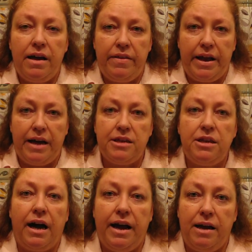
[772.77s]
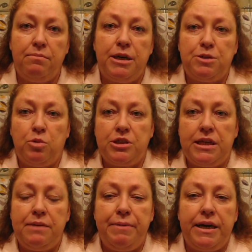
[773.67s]
that I am much more
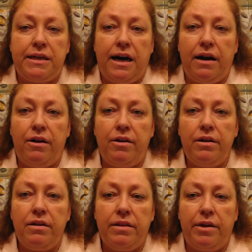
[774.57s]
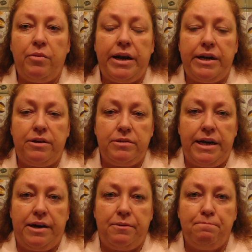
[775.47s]
sleepy and tired than when I don't
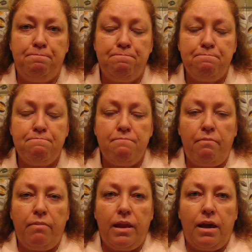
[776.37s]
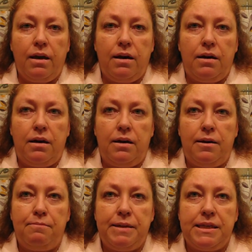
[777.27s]
take them.
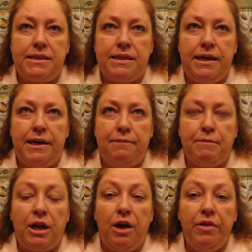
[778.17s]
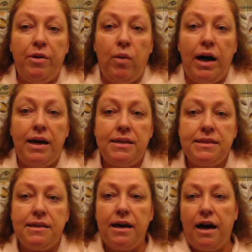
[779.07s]
Let's see, clothing
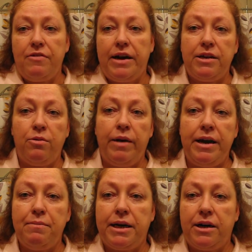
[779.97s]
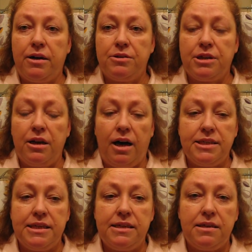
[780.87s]
wise, I've had to raid my daughter's
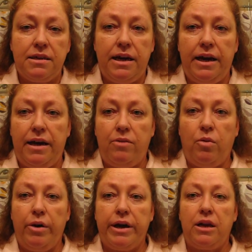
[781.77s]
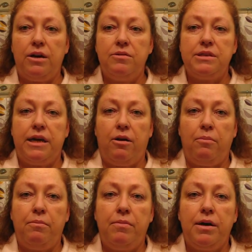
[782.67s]
closet and wearing clothes that are